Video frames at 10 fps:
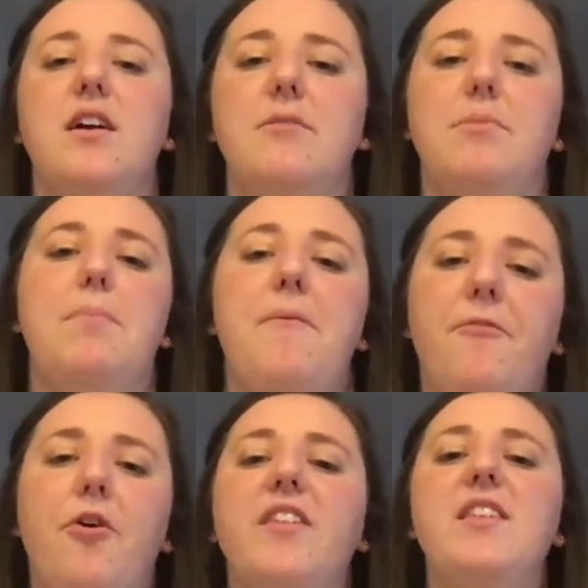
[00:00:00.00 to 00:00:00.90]
But
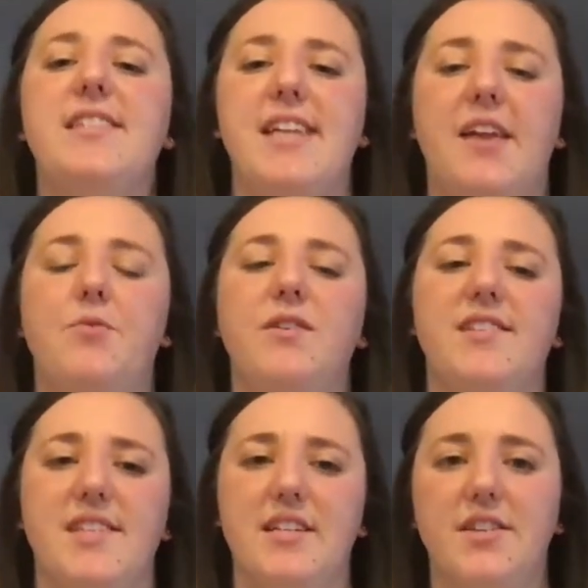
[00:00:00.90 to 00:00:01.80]
before the den was
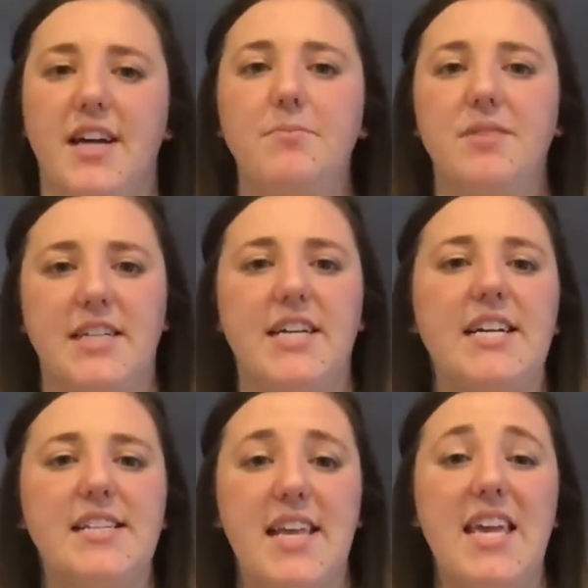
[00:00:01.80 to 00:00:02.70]
sealed up,
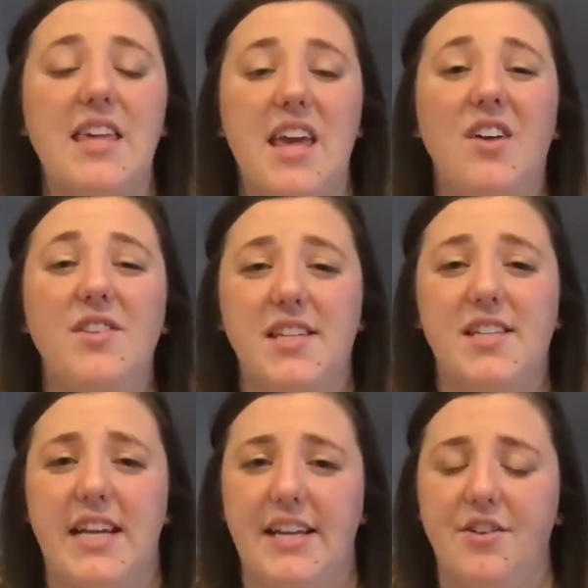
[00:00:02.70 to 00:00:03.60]
Darius, he yelled to
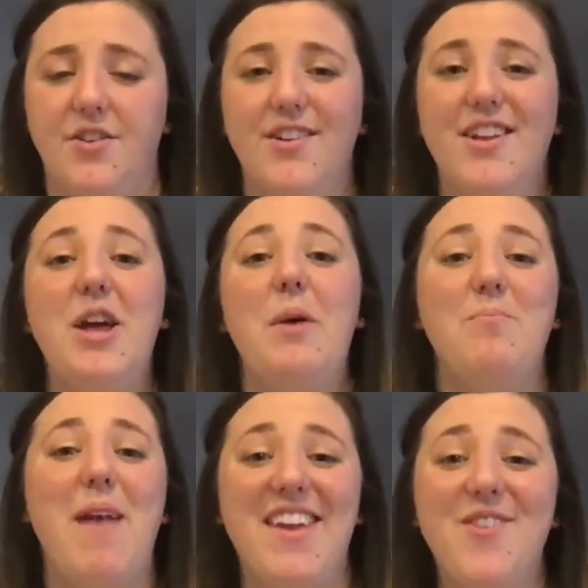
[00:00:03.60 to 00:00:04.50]
Daniel,
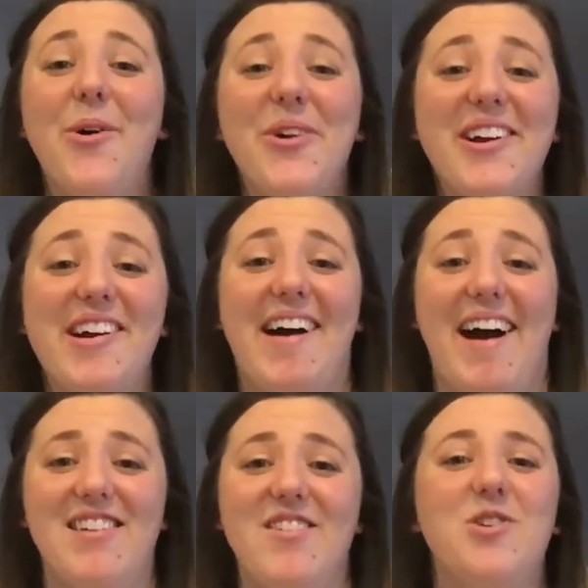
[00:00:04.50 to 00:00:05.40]
"May your
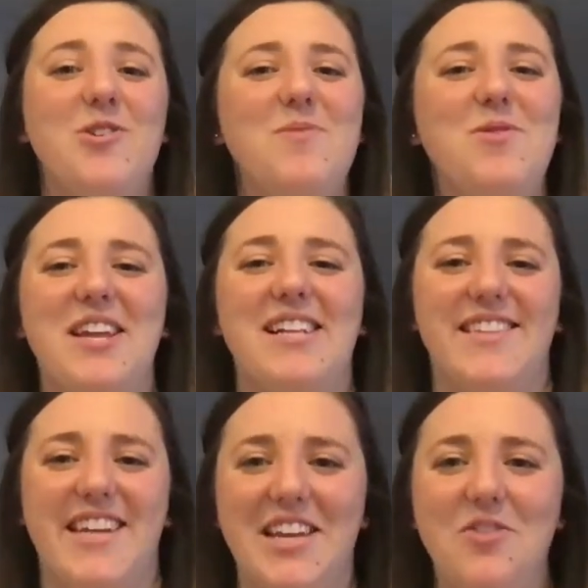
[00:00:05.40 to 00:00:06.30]
God, whom you
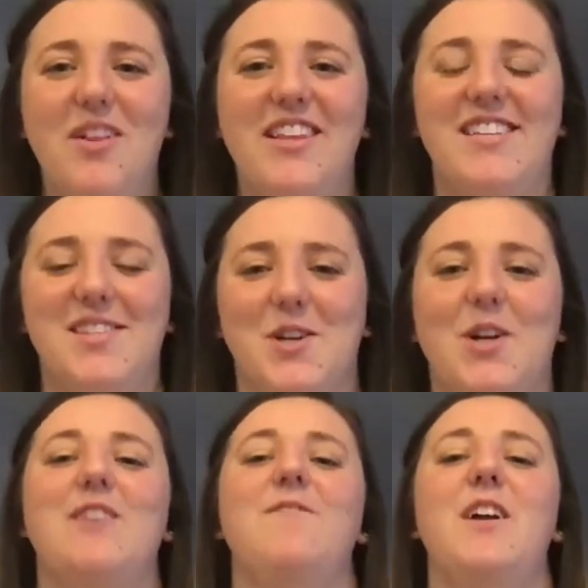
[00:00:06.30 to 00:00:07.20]
continually
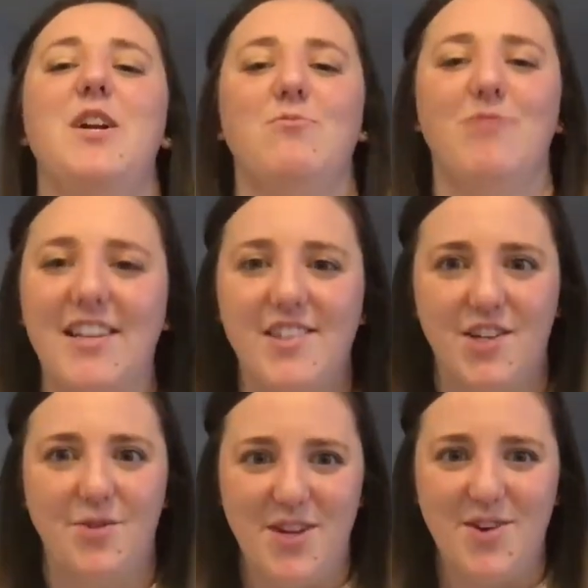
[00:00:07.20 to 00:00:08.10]
serve,
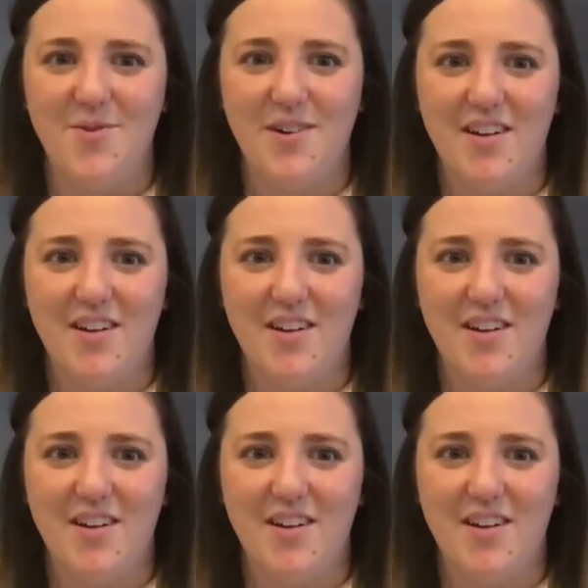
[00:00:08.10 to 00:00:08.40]
rescue you."